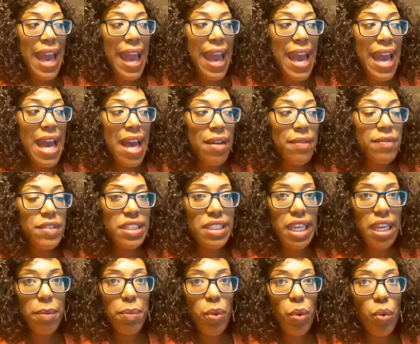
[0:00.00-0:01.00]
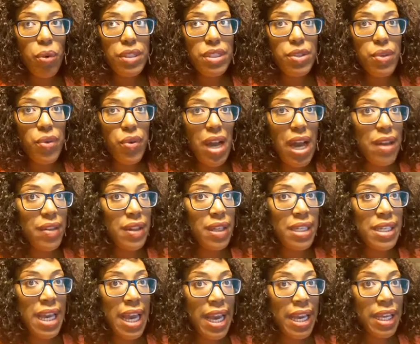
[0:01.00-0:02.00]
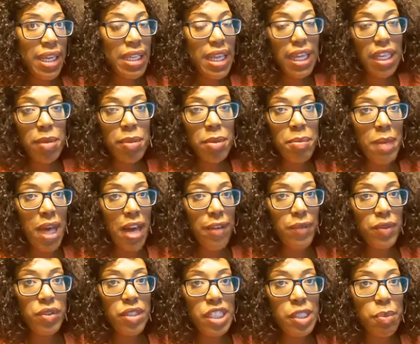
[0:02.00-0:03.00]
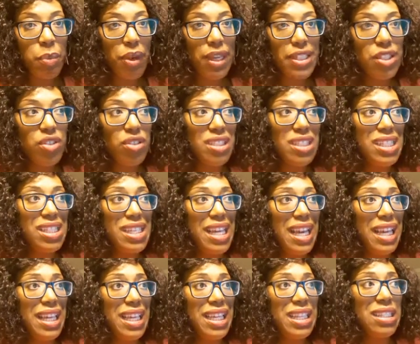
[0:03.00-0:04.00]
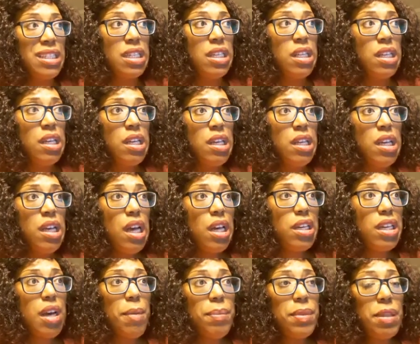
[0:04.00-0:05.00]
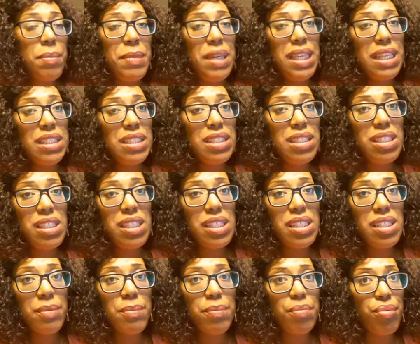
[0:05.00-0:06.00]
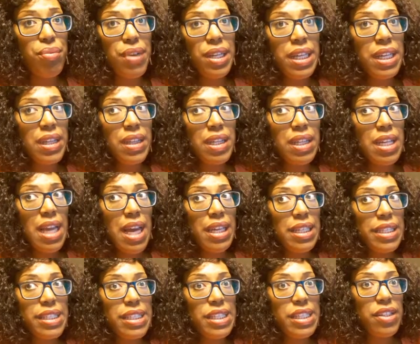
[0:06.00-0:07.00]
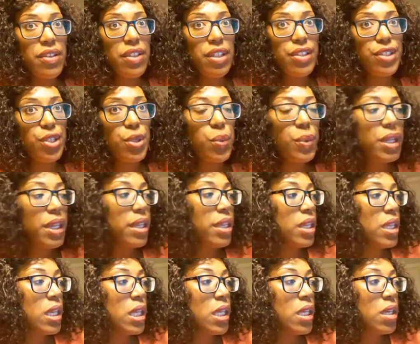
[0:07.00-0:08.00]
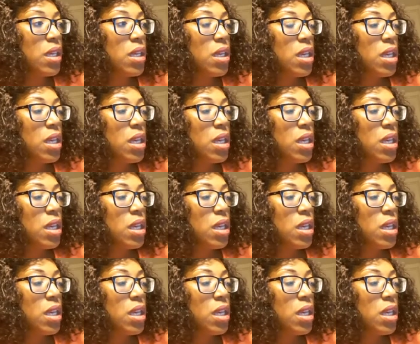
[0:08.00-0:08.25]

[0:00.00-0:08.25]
have checkpoints throughout the day, and that could be mindfulness breaks, so just taking a couple of minutes just to breathe and not necessarily do anything.